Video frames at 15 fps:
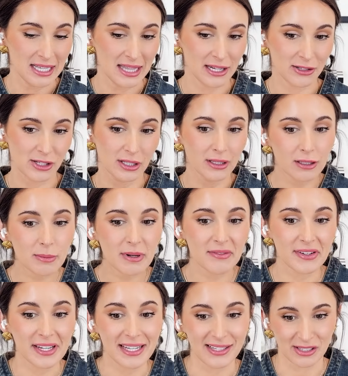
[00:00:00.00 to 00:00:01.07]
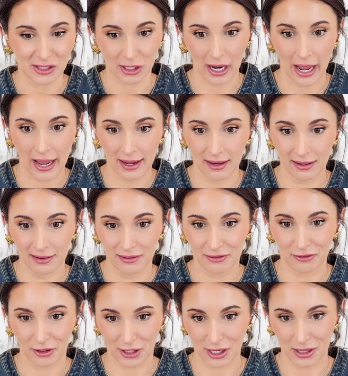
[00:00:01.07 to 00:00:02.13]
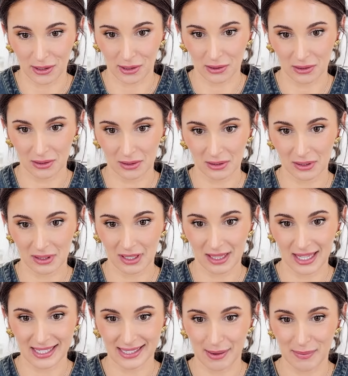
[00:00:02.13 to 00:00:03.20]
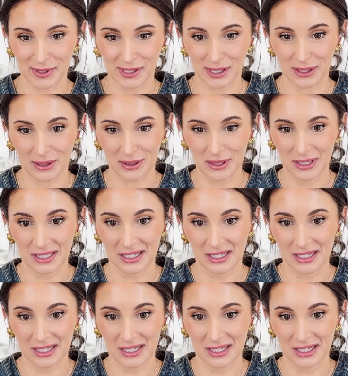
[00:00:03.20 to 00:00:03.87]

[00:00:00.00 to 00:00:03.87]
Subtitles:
there's a little bit of an Easter egg for you this episode.